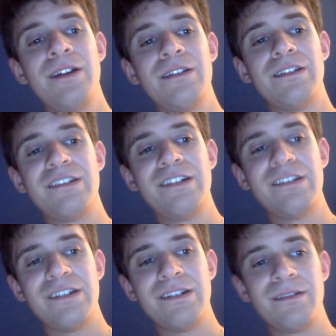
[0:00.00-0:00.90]

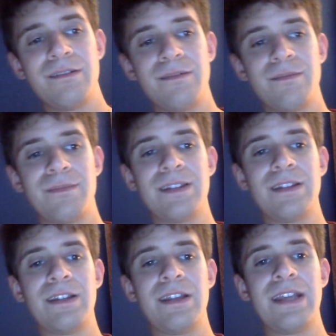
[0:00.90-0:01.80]
decision,
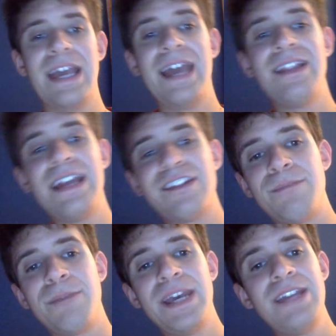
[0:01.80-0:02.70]
and that she
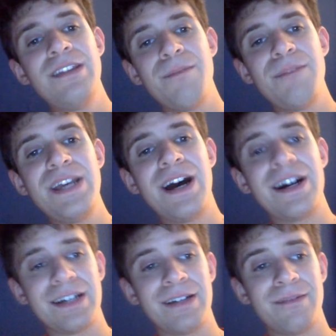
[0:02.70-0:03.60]
pinned Bianca.